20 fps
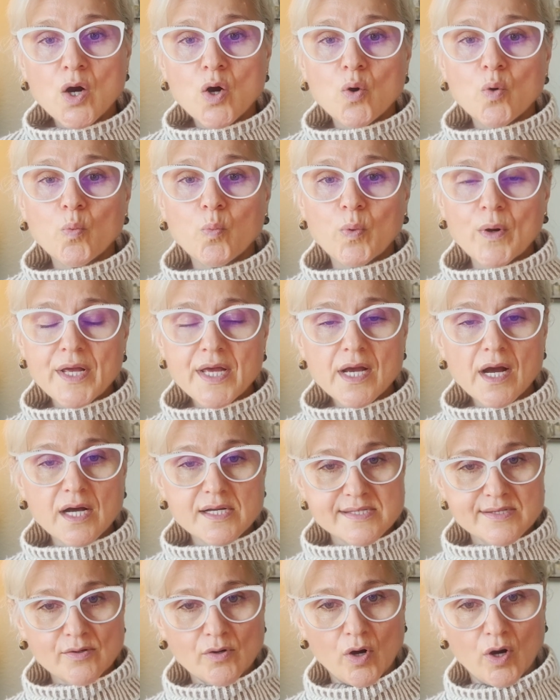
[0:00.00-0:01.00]
We
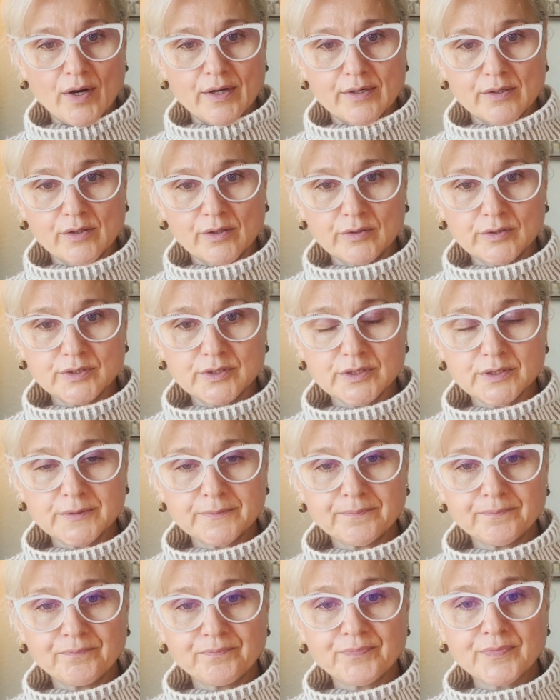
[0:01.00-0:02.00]
as the auditors,
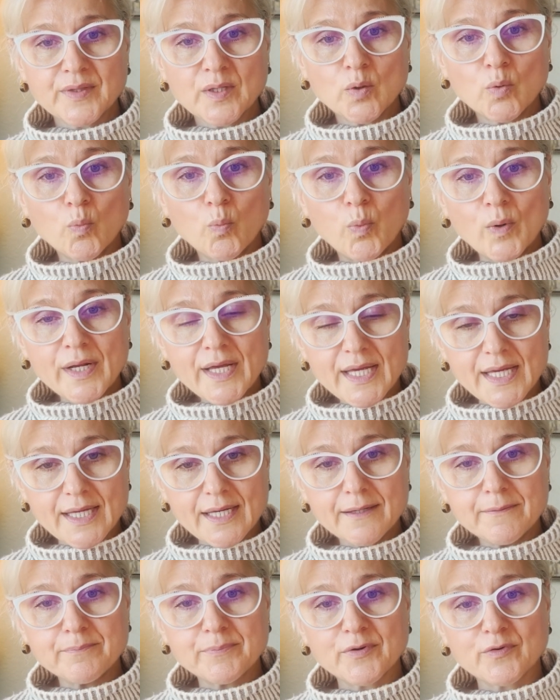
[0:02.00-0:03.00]

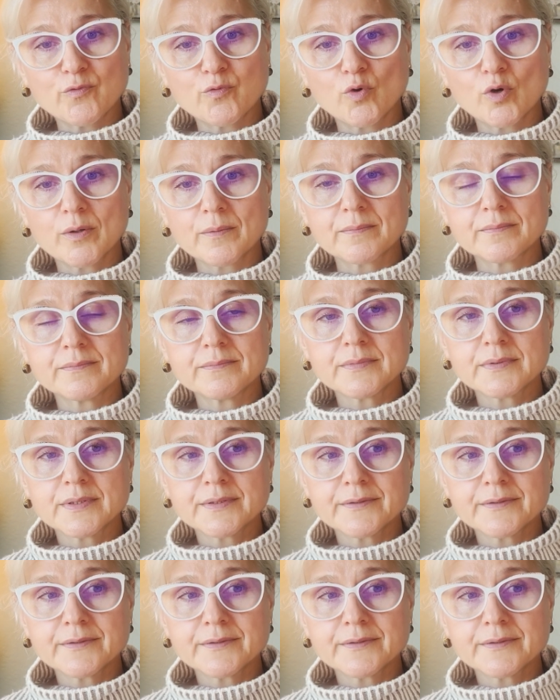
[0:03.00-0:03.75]
we perform